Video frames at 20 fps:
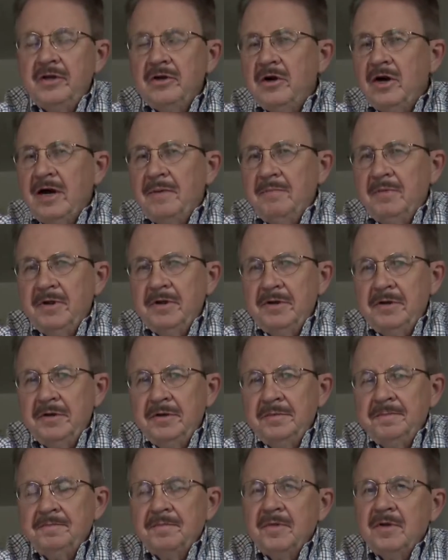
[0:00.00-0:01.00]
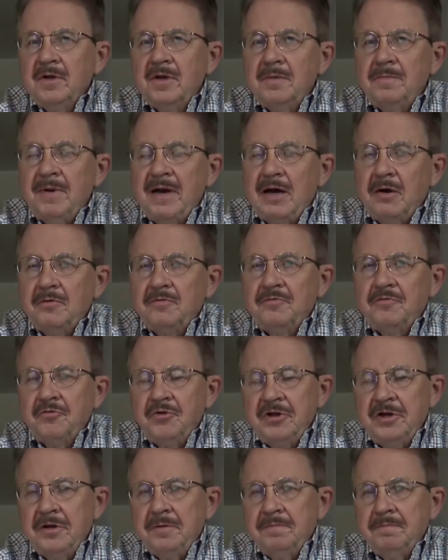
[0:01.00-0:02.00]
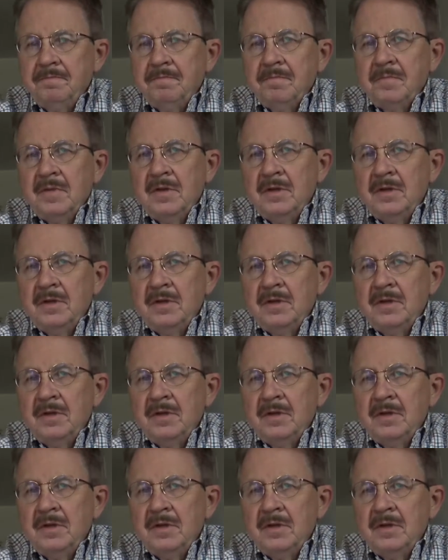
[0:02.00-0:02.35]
Comblin about freedom,